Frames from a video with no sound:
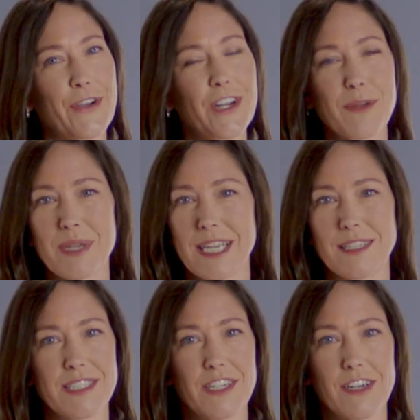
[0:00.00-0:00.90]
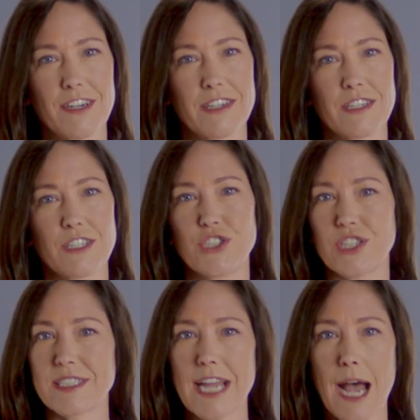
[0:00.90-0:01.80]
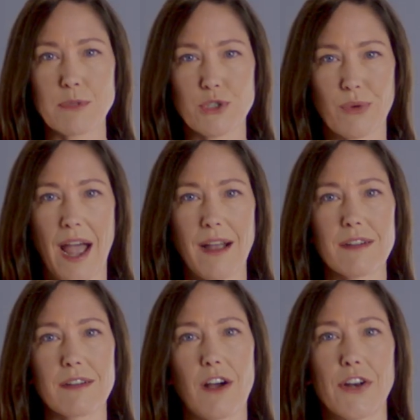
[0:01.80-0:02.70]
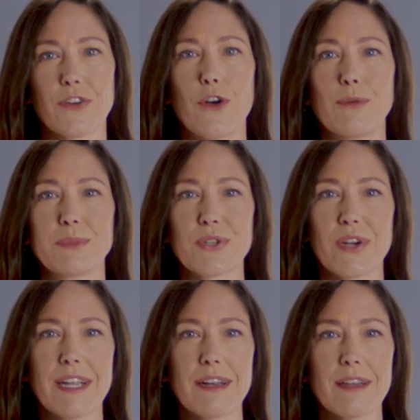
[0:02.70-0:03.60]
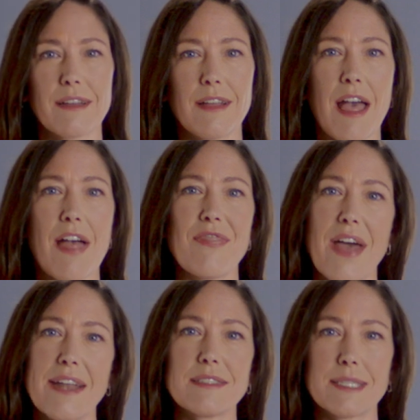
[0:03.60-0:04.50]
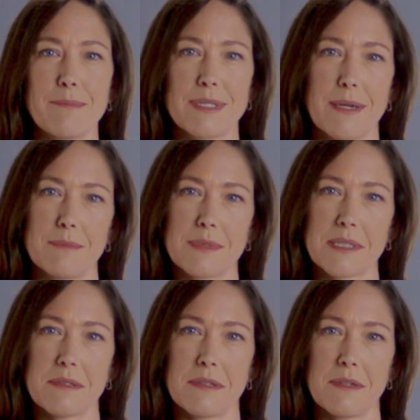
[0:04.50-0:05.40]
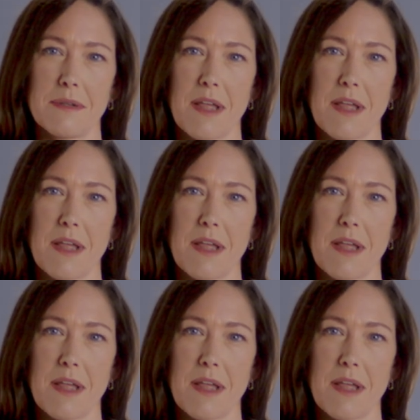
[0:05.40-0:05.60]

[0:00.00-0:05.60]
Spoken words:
It couldn't be easier. Just tap Track on your home screen, then Symptoms,